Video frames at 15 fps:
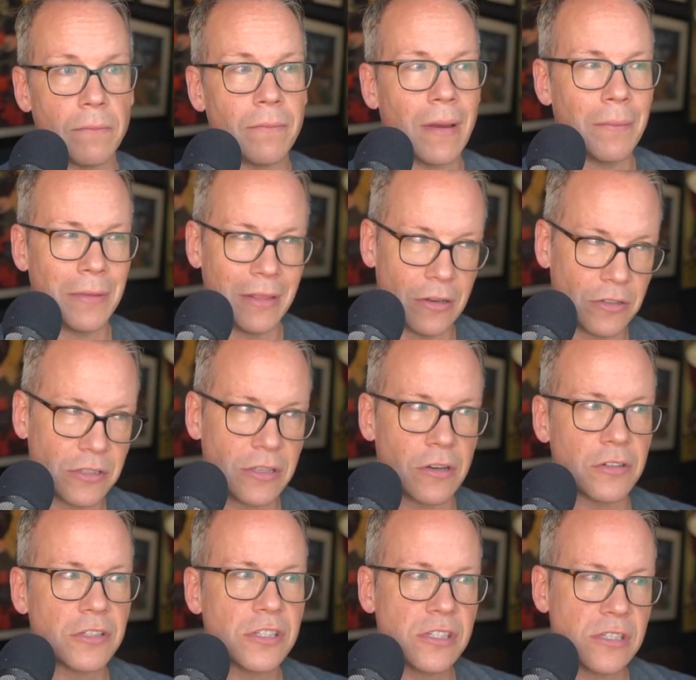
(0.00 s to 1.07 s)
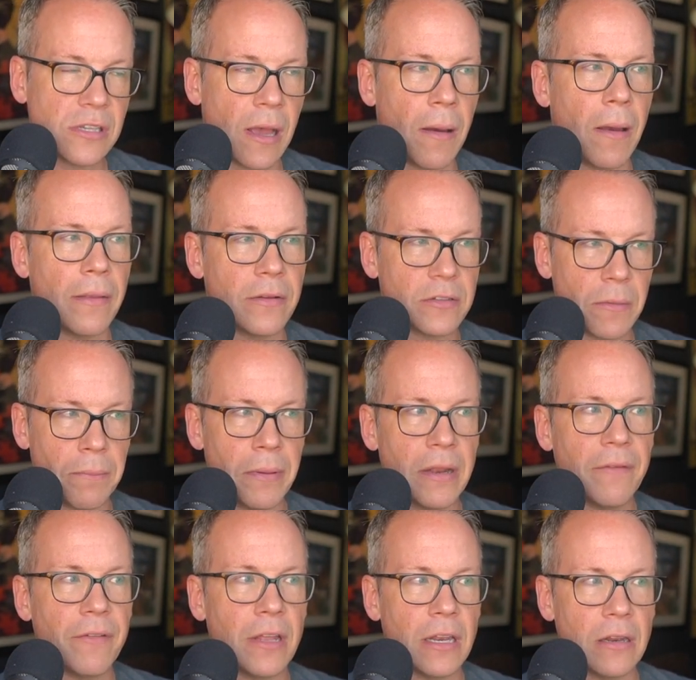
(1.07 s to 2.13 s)
I mean, there's there's some, there's a bit
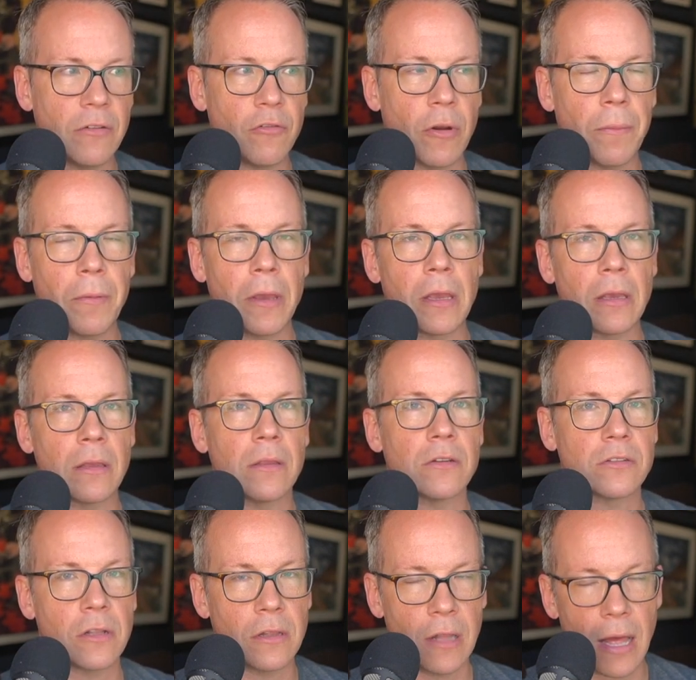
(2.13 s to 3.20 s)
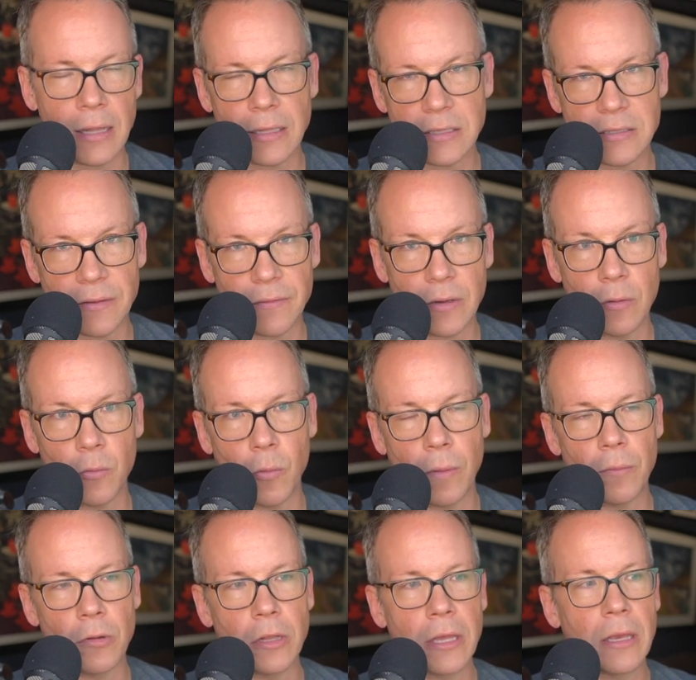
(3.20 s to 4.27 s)
of it in Dripping. There's a lot less of it in
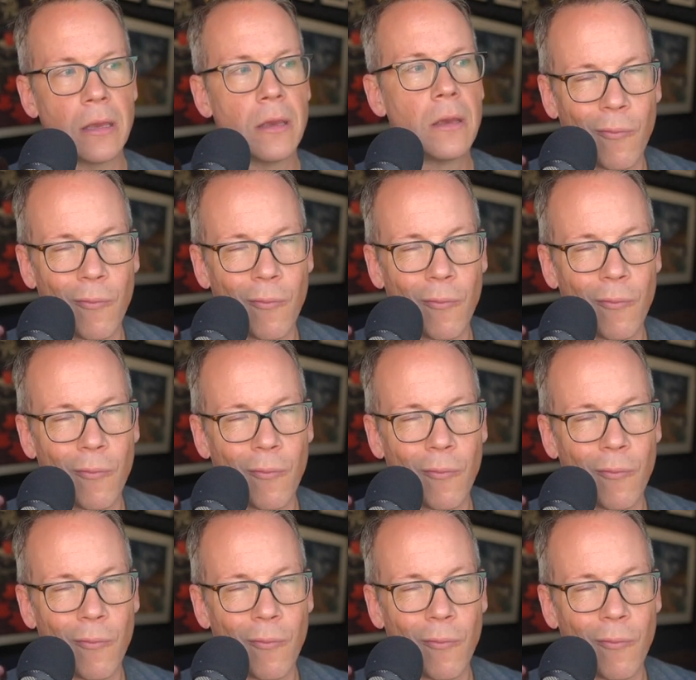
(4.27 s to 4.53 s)
Wimberley.